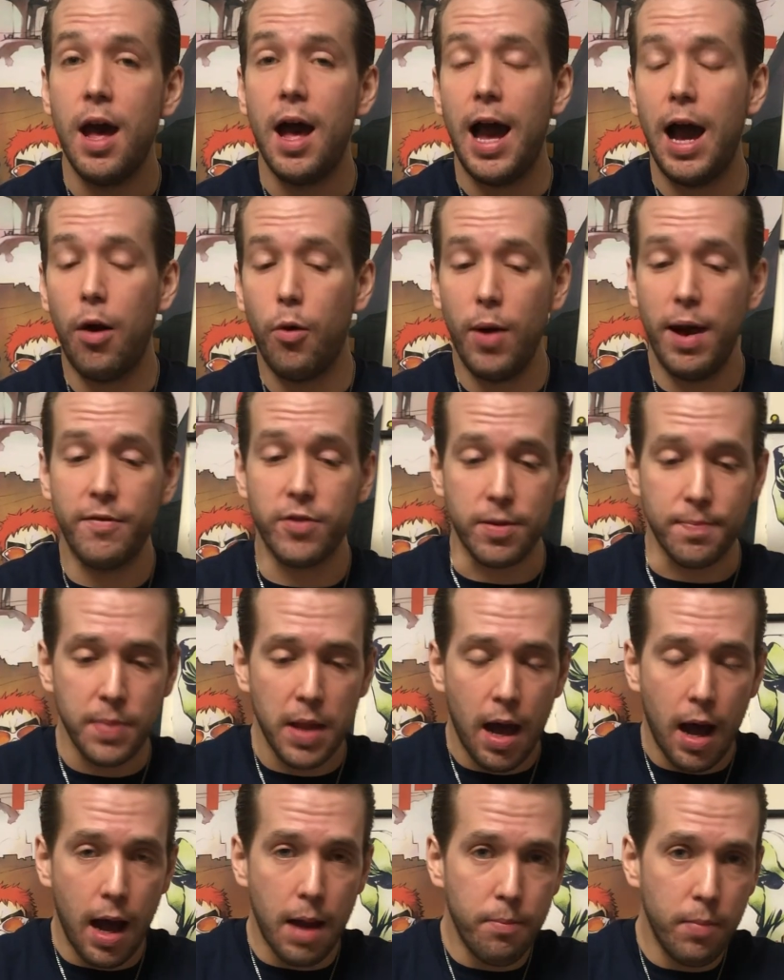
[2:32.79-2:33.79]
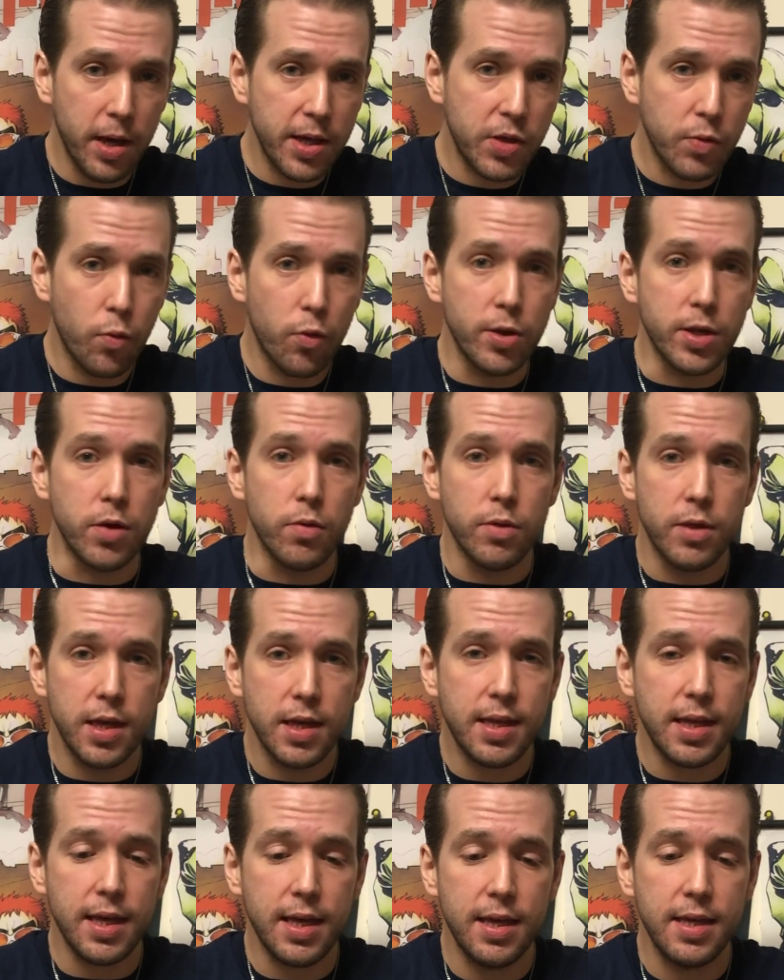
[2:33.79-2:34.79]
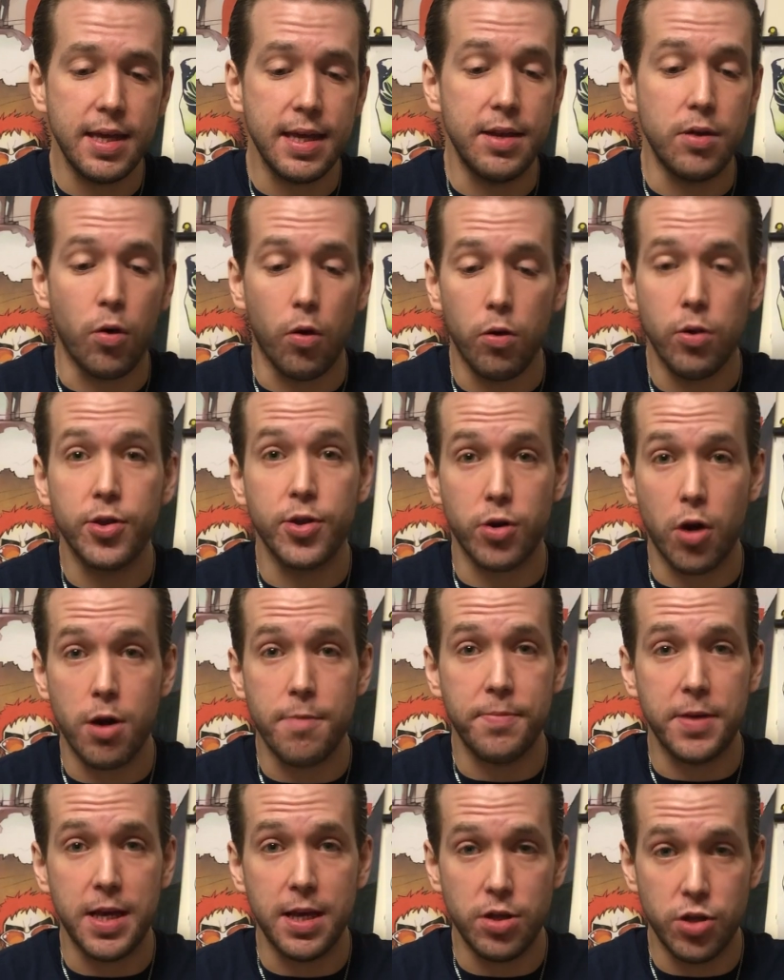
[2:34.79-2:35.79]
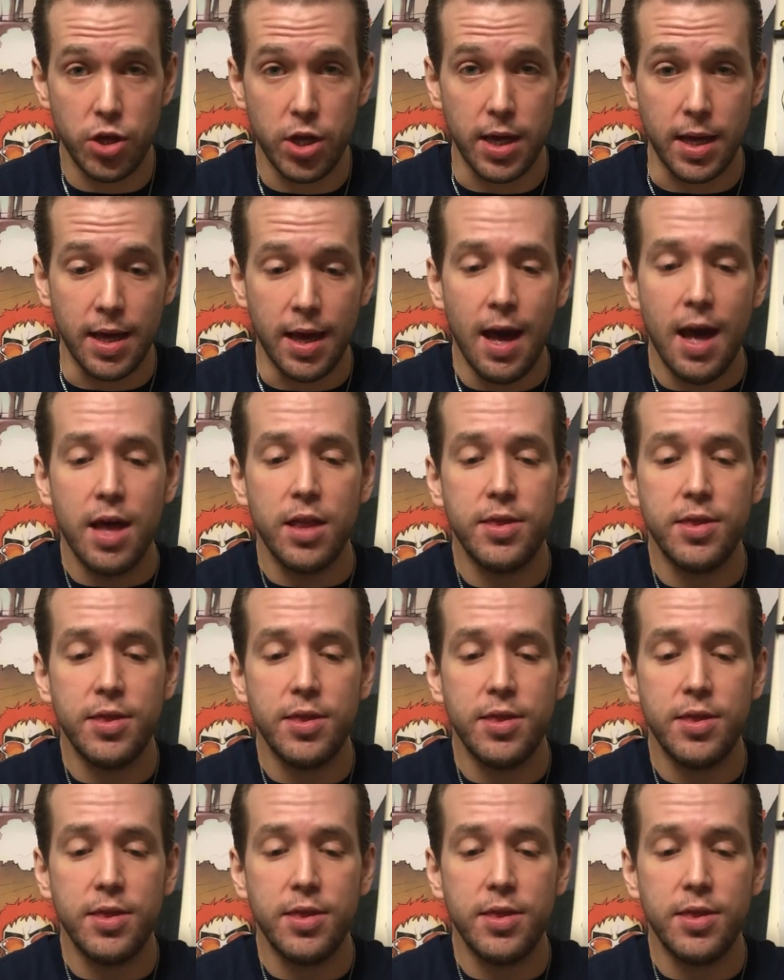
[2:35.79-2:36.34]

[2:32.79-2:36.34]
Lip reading: However, I must warn you, this is an older RPG.